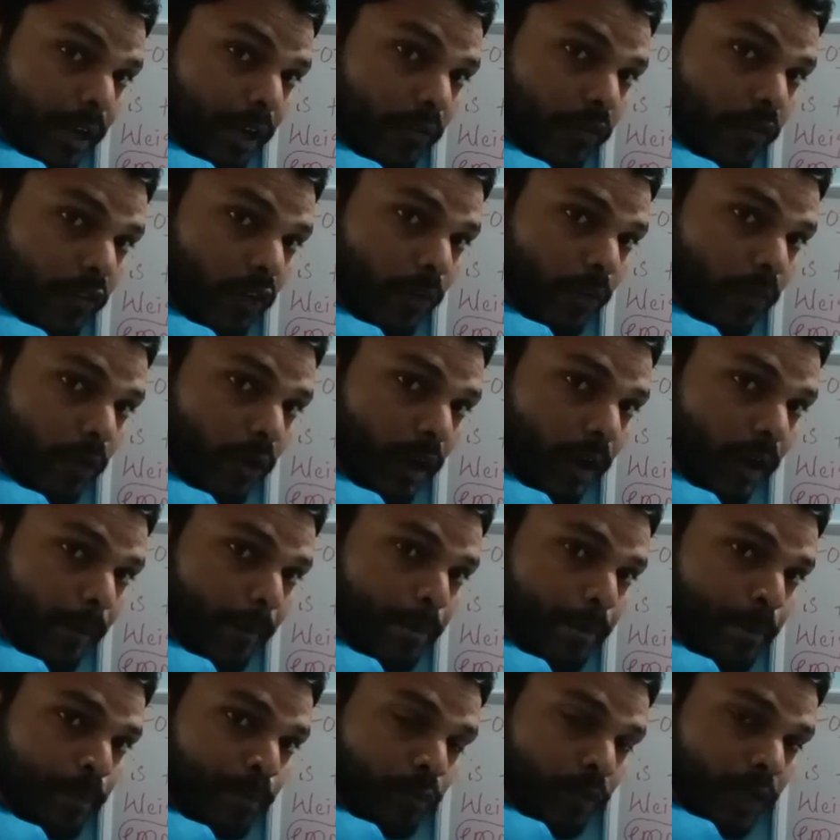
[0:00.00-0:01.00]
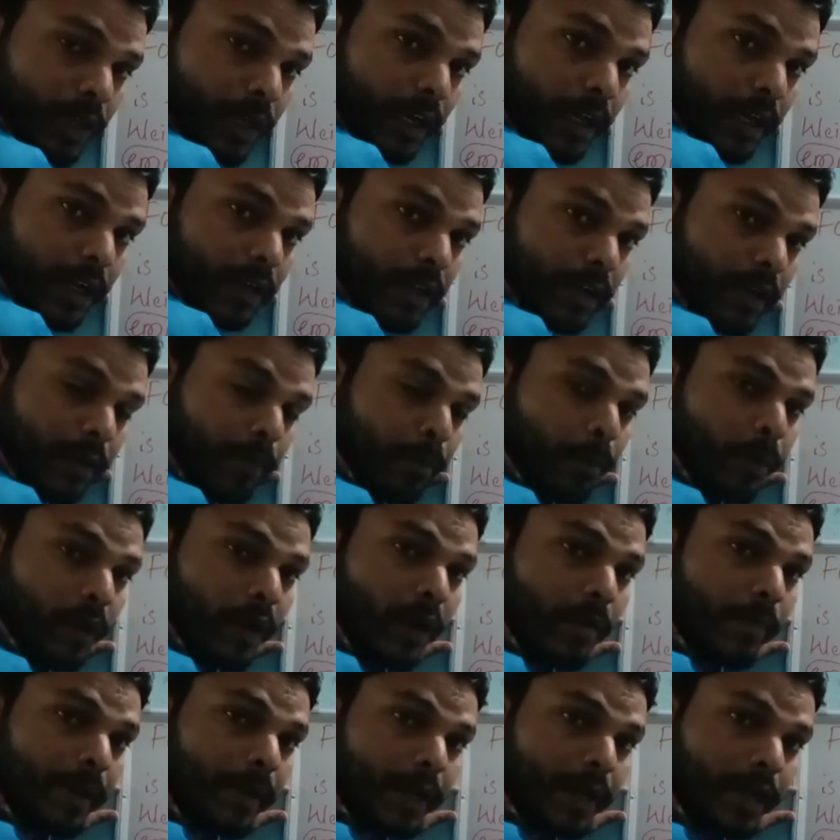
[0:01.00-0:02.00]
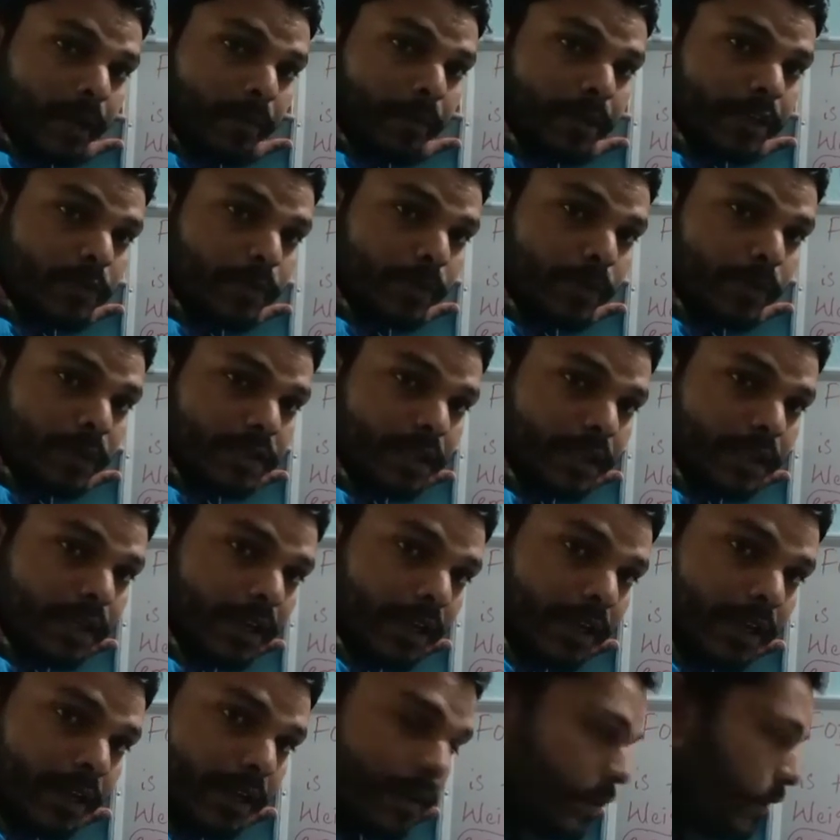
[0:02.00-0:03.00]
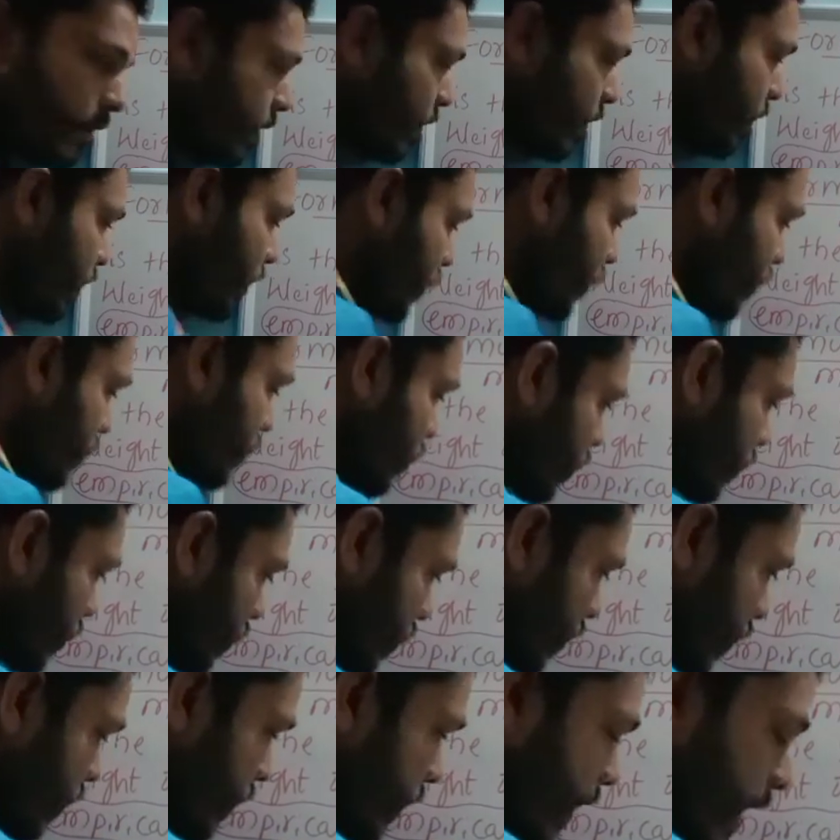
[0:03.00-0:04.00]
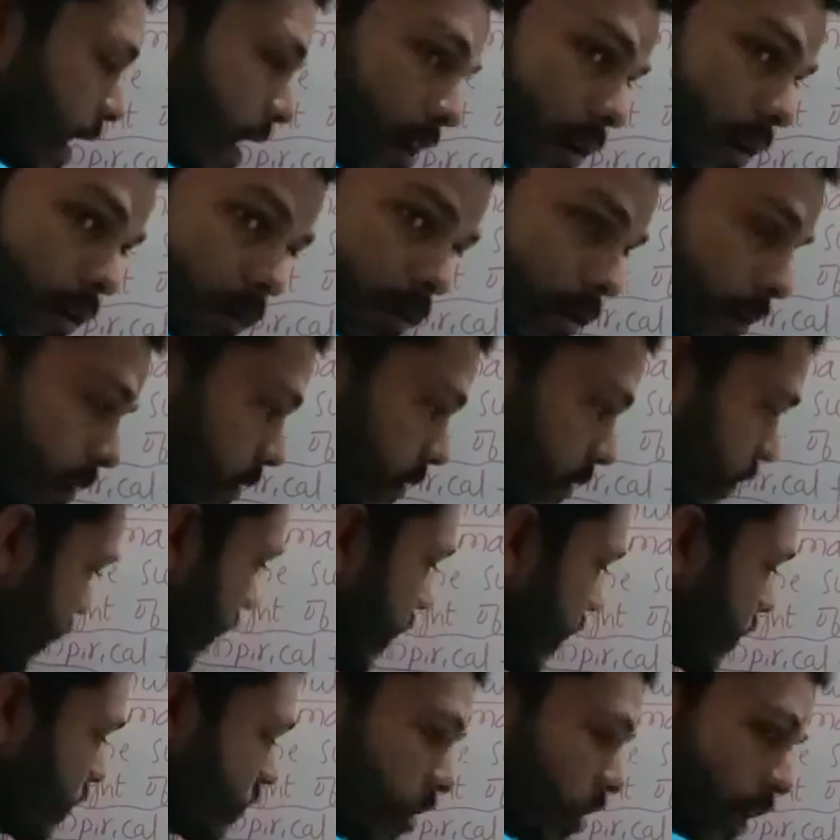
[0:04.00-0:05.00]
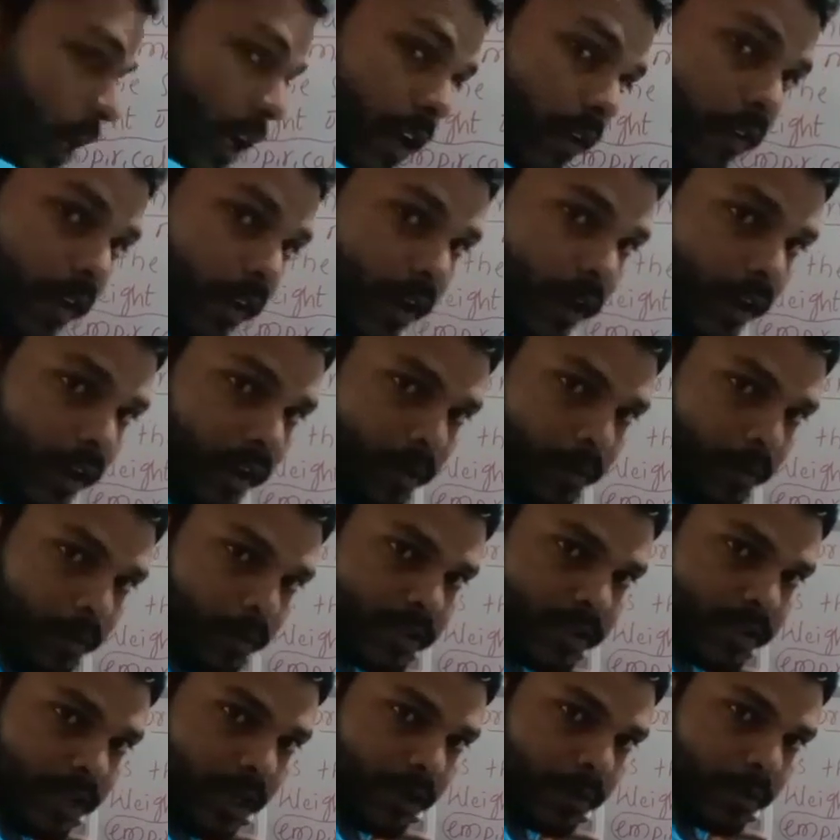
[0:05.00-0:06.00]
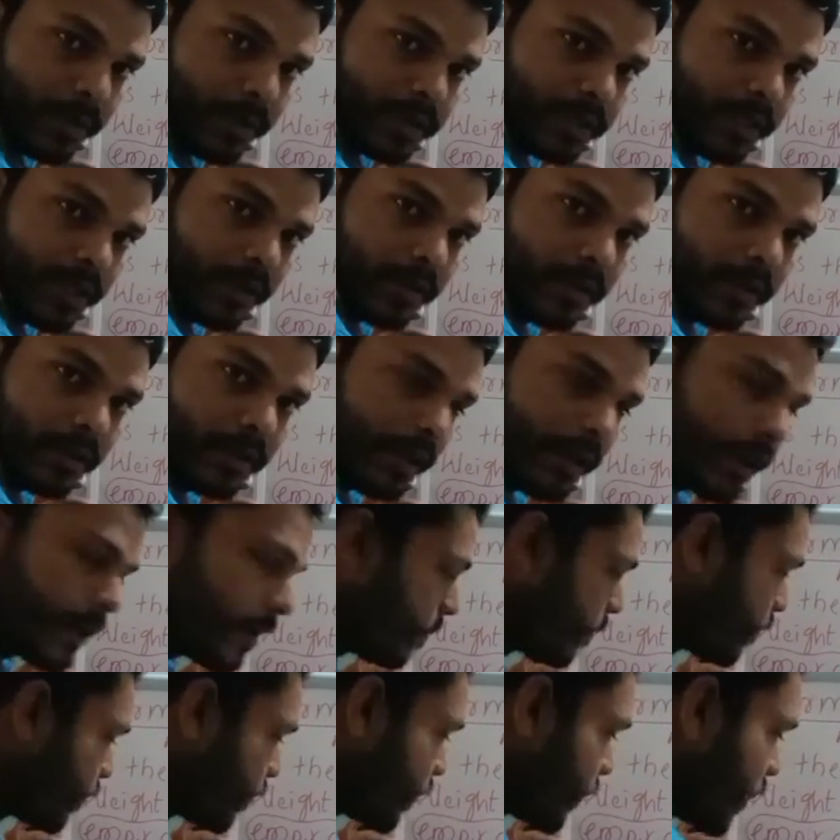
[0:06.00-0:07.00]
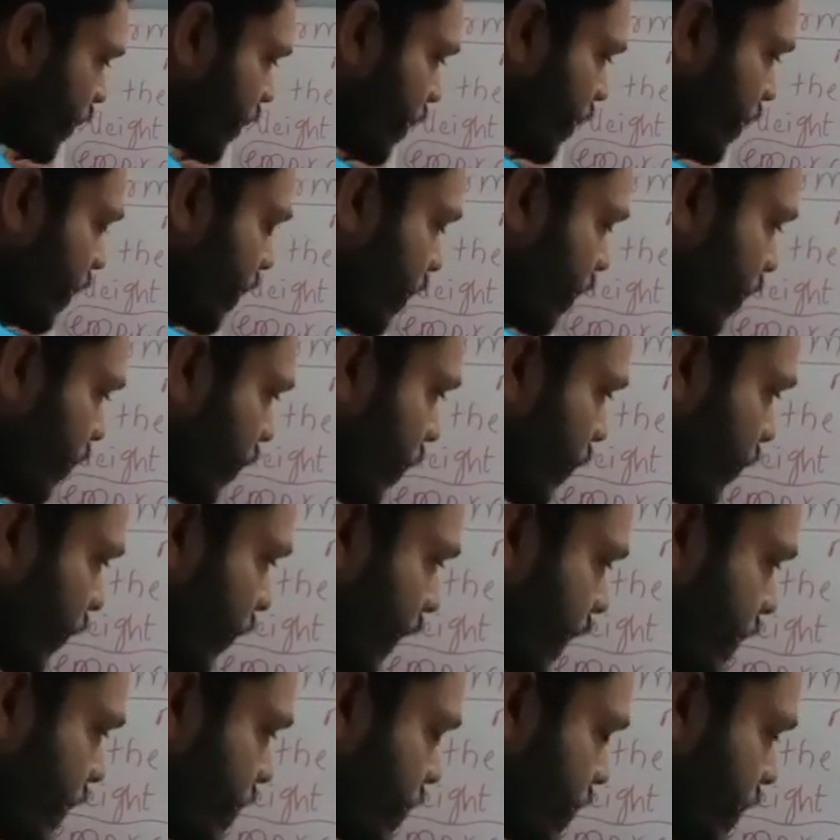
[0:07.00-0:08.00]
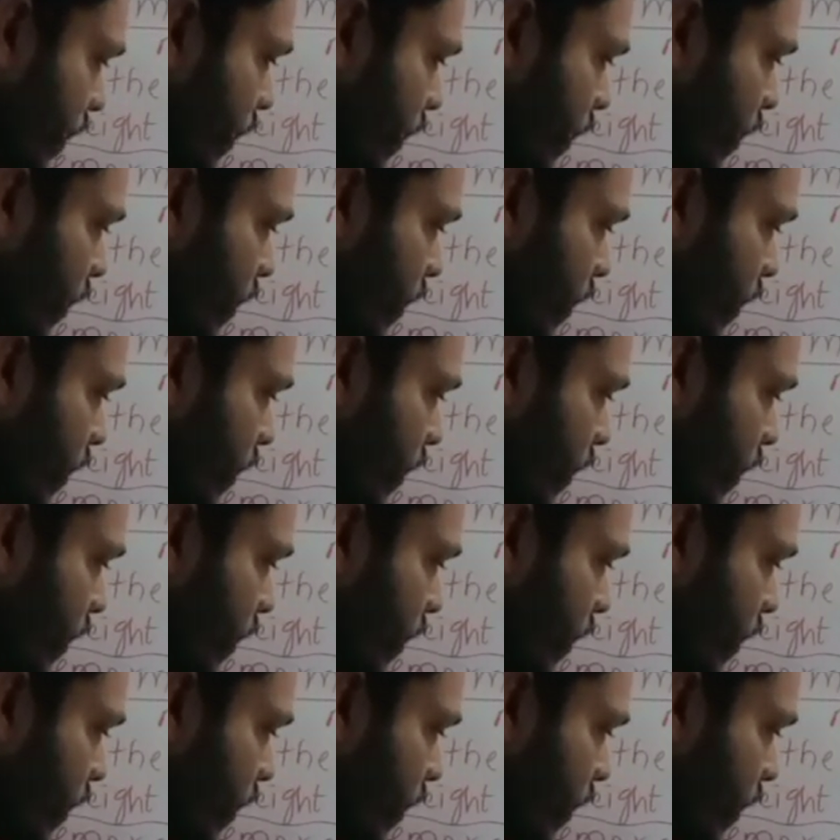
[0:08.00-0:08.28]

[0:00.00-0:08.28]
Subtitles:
formula, right? The number of elements present in it. So there are three different elements are present, right? Clearly, one we can see